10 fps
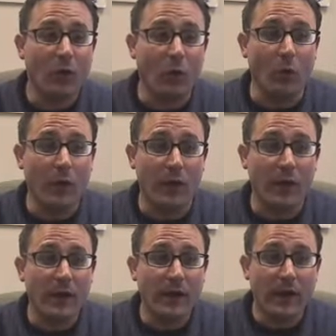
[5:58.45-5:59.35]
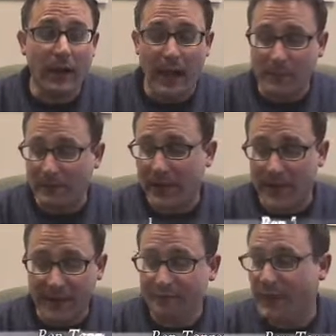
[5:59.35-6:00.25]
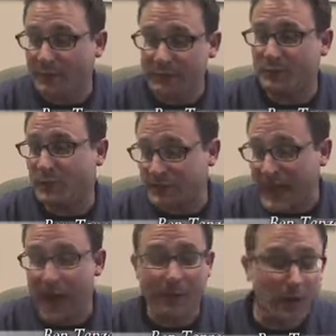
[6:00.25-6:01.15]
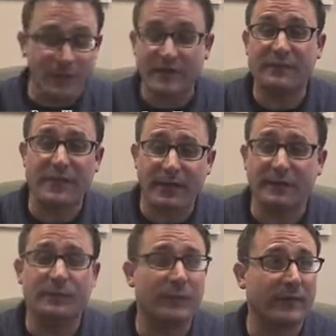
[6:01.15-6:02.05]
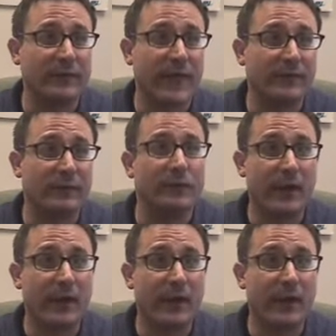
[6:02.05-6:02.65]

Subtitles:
Or, I'm glad I found this book now, or I wish I'd found this book then. So